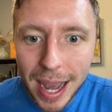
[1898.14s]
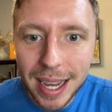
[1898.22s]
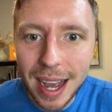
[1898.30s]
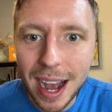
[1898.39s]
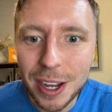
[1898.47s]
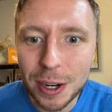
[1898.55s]

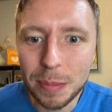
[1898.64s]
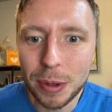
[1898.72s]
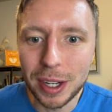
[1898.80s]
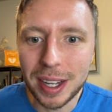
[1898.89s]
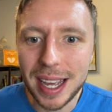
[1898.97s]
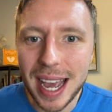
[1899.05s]
I got your
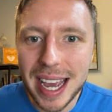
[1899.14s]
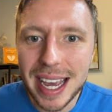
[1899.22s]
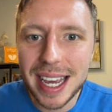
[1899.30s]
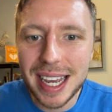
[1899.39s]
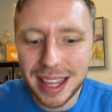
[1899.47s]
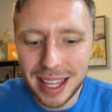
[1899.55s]
book.
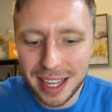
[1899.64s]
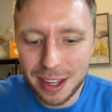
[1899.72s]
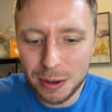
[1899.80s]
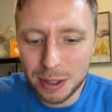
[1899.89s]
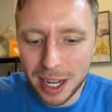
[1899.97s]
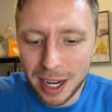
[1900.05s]
Hey,
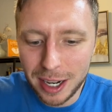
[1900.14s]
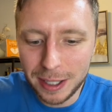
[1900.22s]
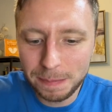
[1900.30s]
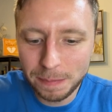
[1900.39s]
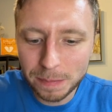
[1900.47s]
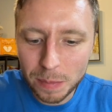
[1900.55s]
thank you,
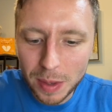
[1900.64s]
Donna.